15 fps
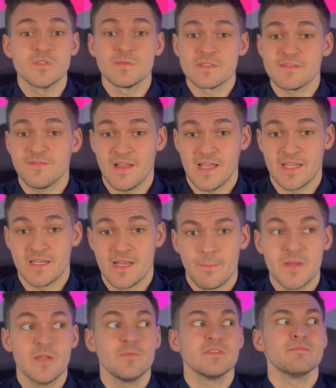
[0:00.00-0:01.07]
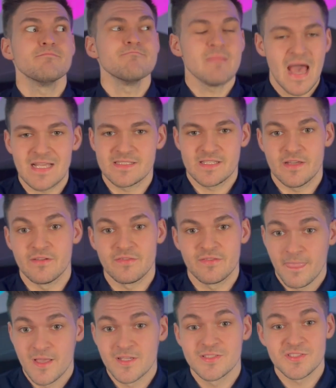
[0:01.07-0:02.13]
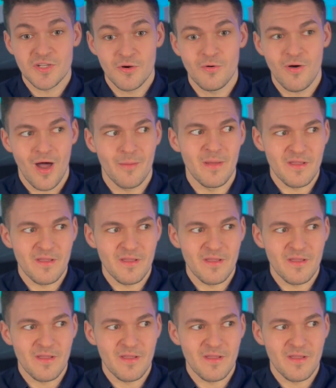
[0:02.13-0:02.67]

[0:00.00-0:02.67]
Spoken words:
was fine, but it was massive. So on my